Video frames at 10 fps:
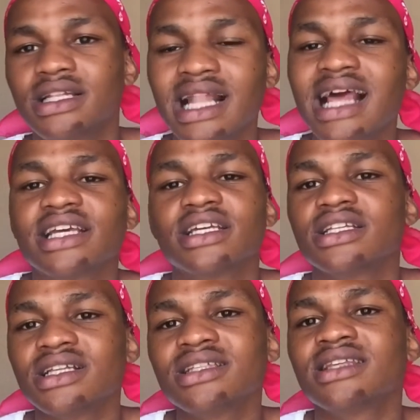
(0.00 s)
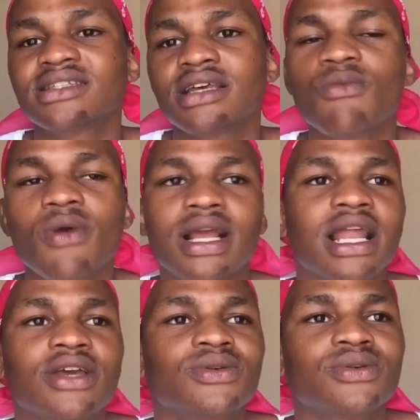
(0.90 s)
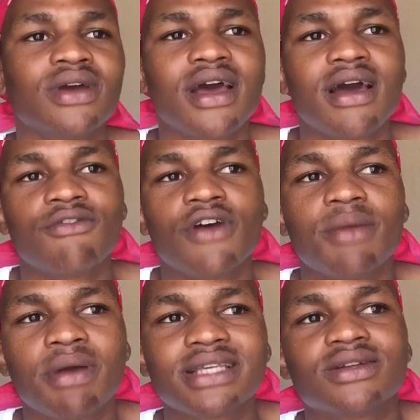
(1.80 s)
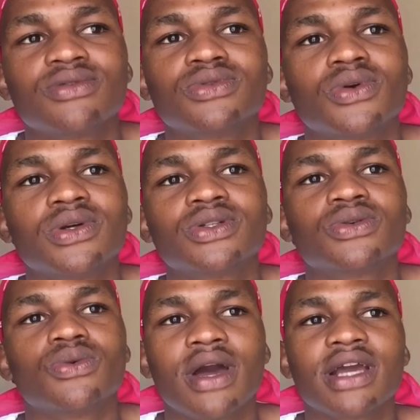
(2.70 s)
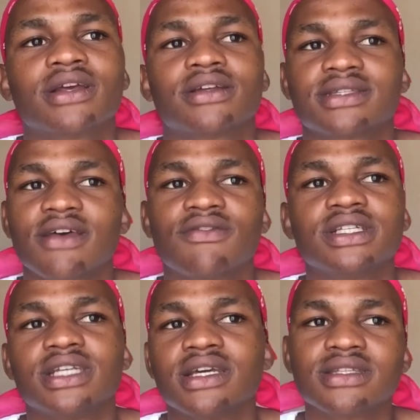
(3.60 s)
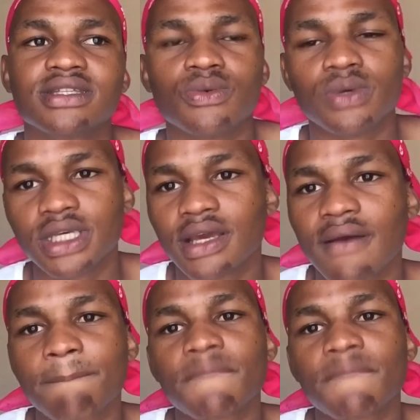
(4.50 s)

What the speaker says: Like, it's the same work like you, for a person who's going to work 7 days a week.